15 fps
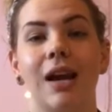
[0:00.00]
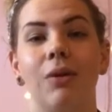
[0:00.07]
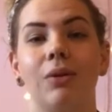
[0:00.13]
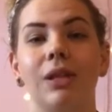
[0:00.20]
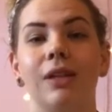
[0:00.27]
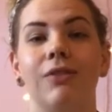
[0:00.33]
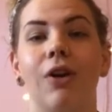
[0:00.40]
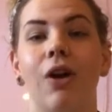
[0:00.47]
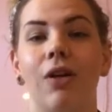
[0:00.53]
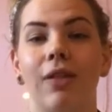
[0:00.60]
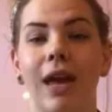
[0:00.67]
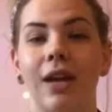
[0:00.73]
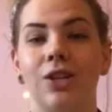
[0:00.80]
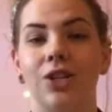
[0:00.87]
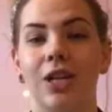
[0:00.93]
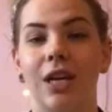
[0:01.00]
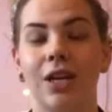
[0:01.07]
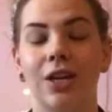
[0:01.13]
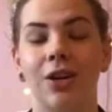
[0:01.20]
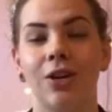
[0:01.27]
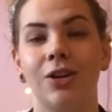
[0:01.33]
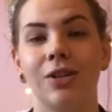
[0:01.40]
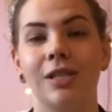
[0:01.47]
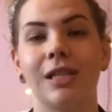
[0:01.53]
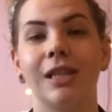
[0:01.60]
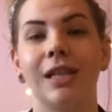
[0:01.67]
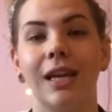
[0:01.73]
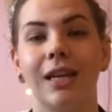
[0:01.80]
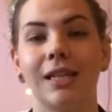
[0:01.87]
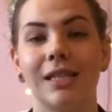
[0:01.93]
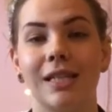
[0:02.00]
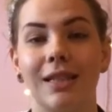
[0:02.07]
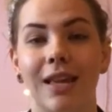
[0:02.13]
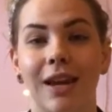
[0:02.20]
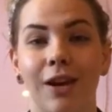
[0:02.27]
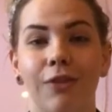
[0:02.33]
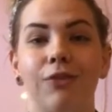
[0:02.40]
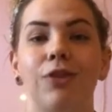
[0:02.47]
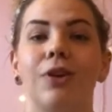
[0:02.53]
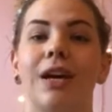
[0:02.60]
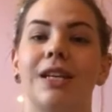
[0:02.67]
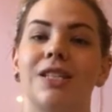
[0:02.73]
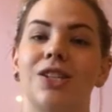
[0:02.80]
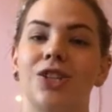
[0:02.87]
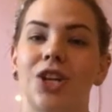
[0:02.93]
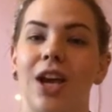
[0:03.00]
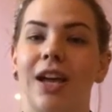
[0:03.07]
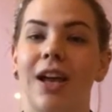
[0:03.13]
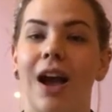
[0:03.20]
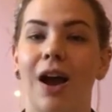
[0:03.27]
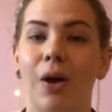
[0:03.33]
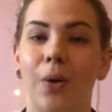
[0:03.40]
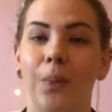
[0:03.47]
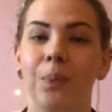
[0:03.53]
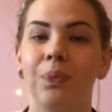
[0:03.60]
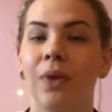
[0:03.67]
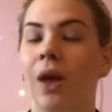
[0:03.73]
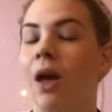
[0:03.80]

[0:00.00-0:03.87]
I'll leave all the educators' links there for you guys to check out.